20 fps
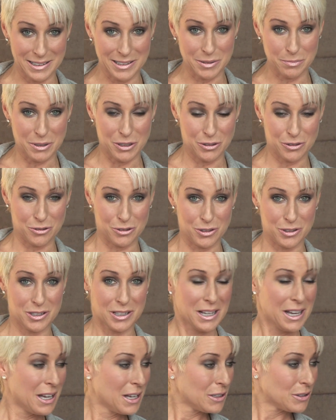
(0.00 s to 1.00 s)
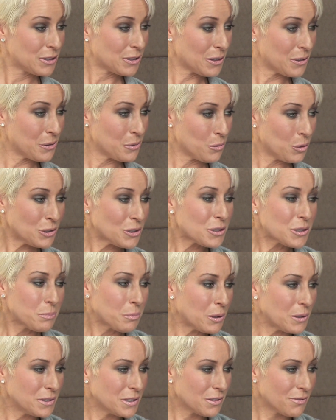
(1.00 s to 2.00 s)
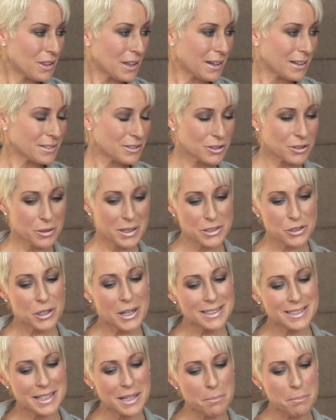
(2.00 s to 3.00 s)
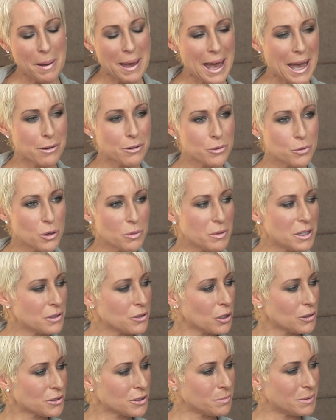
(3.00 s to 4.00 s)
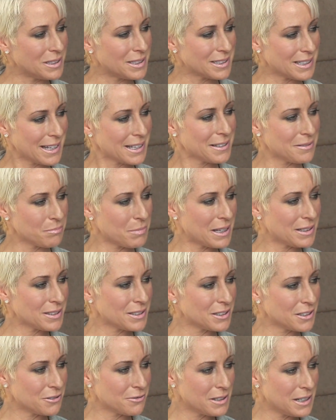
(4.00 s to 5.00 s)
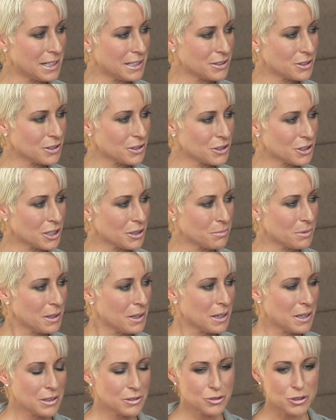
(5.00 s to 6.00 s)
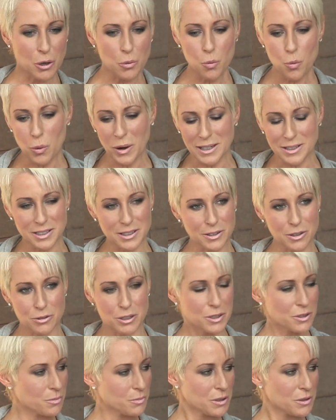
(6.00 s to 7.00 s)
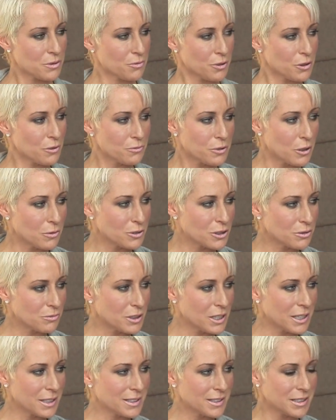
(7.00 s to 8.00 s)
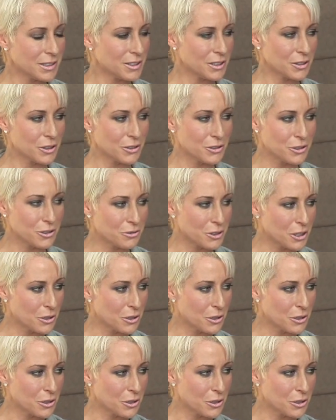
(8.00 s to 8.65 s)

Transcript: his mistress. So what's the point of that? So I try to empower women not to be second best in a relationship. Don't wait at Christmas for the phone to ring, sitting on your